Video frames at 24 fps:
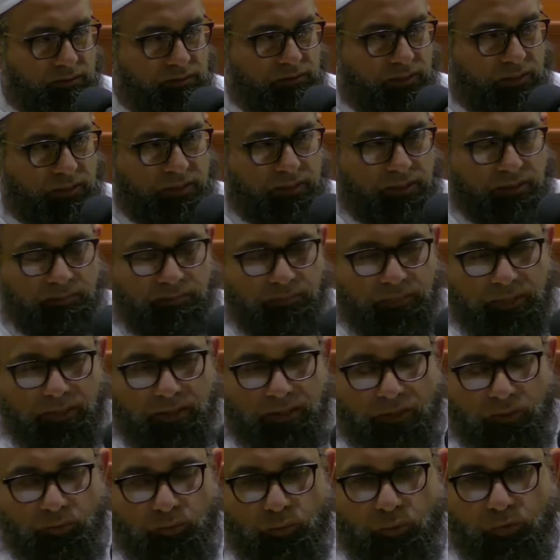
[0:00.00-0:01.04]
Tarheeb
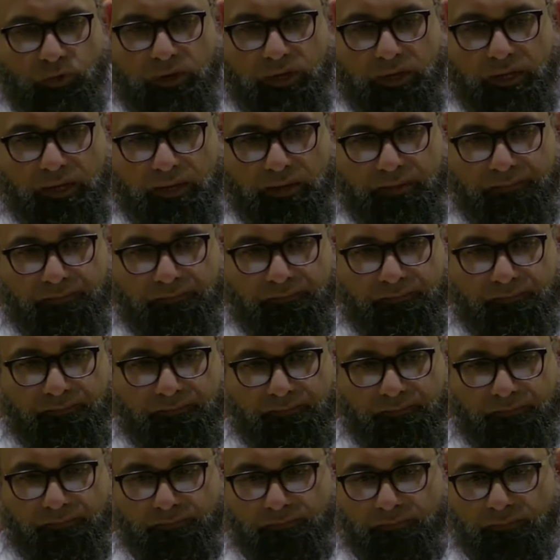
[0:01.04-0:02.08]
meaning warning
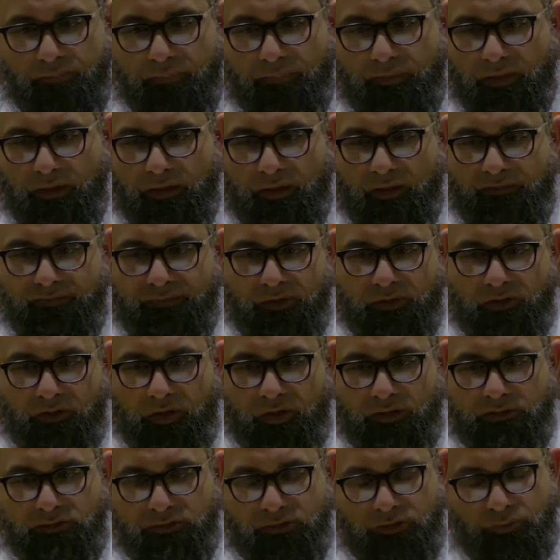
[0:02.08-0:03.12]
of the
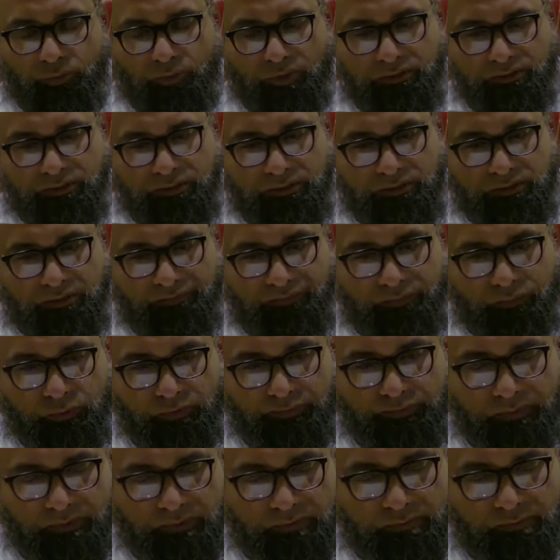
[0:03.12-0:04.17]
consequences of
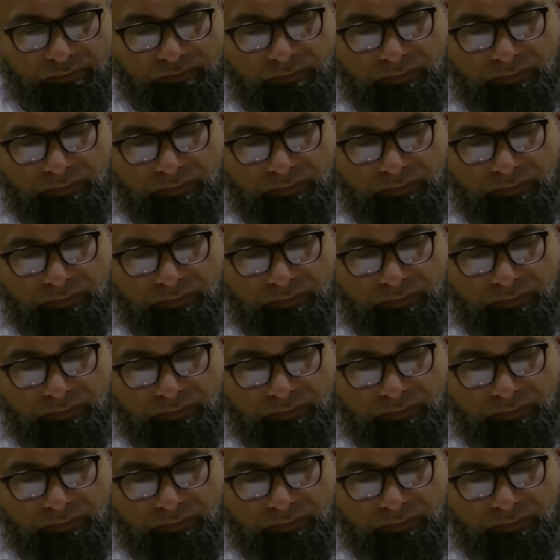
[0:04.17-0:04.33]
kufr.